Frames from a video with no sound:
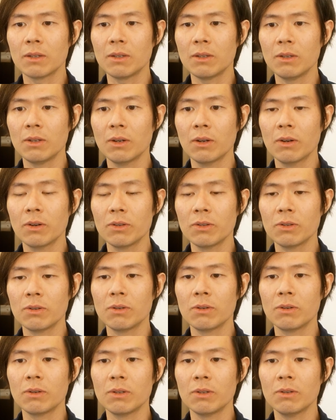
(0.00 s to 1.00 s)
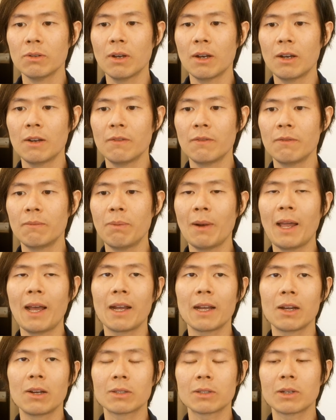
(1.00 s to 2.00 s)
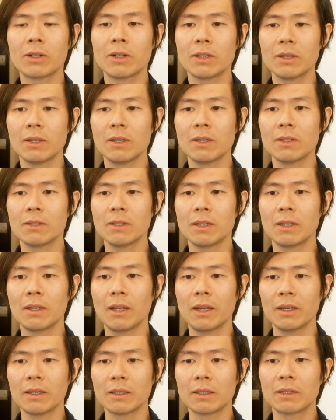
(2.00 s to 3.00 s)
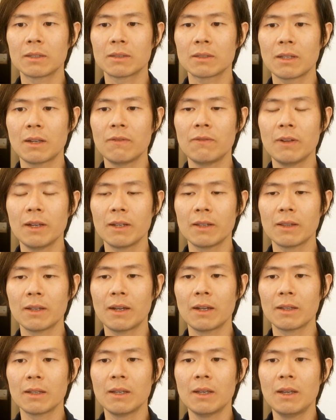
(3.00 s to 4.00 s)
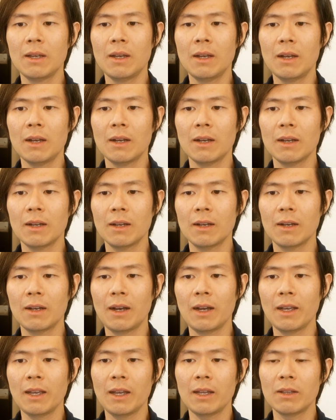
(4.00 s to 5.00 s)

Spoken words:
you have blackout curtains and like stuff like that. I had